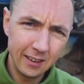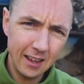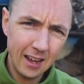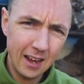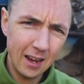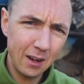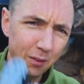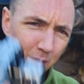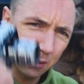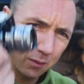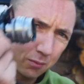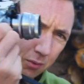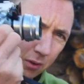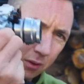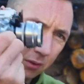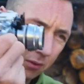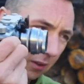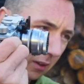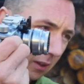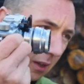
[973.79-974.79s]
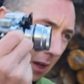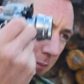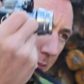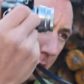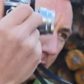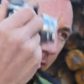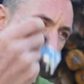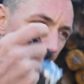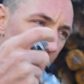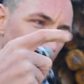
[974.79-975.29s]
angle the front of the
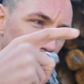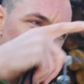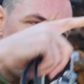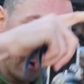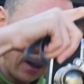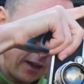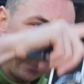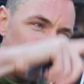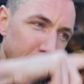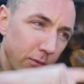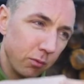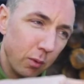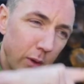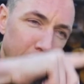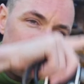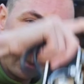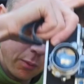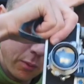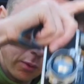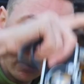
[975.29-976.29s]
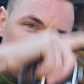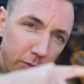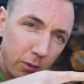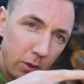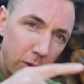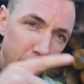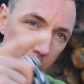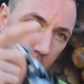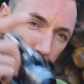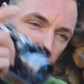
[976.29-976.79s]
camera to the plane of where you want the
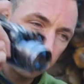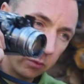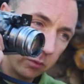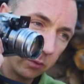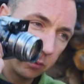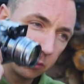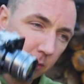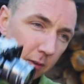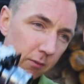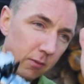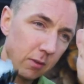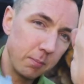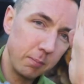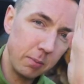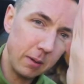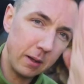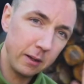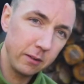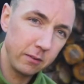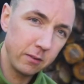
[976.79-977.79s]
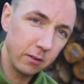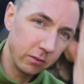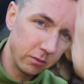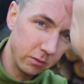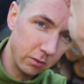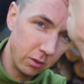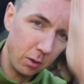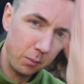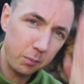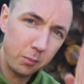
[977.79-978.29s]
focus. So if your plant is
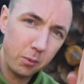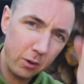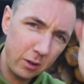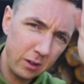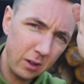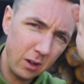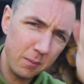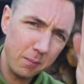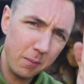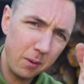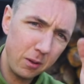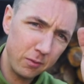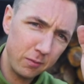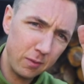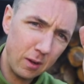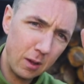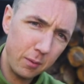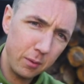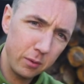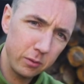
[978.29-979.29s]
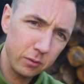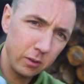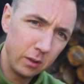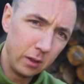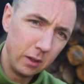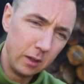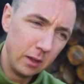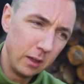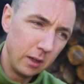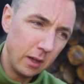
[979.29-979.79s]
upright like most flowers
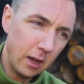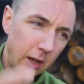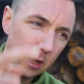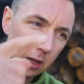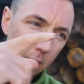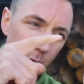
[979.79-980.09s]
and